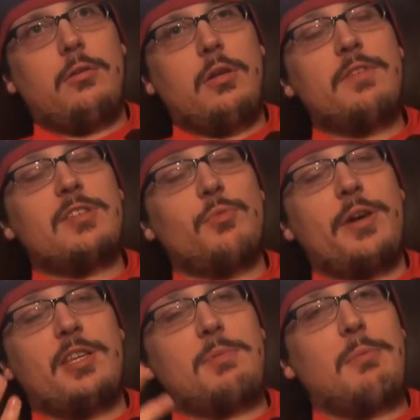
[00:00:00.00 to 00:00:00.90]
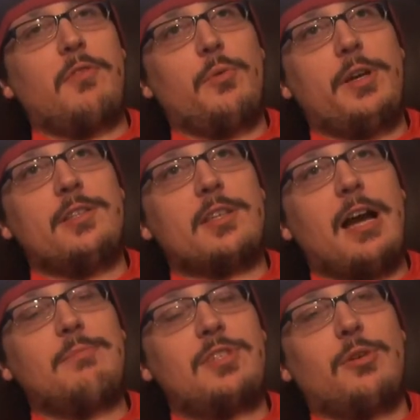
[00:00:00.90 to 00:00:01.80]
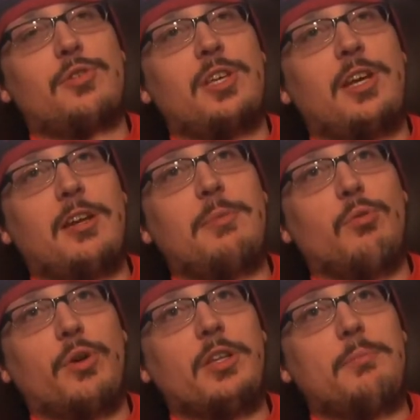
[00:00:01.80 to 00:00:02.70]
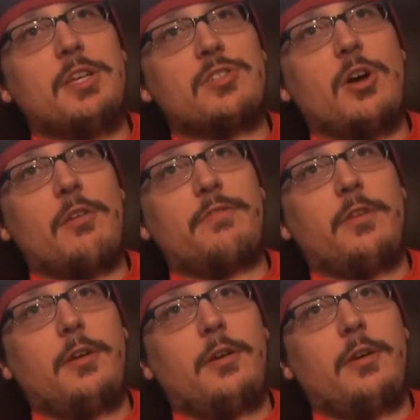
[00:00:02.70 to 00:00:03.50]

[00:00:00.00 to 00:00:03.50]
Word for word: If this is the way this pay per view ends, I'm seriously gonna be really pissed off.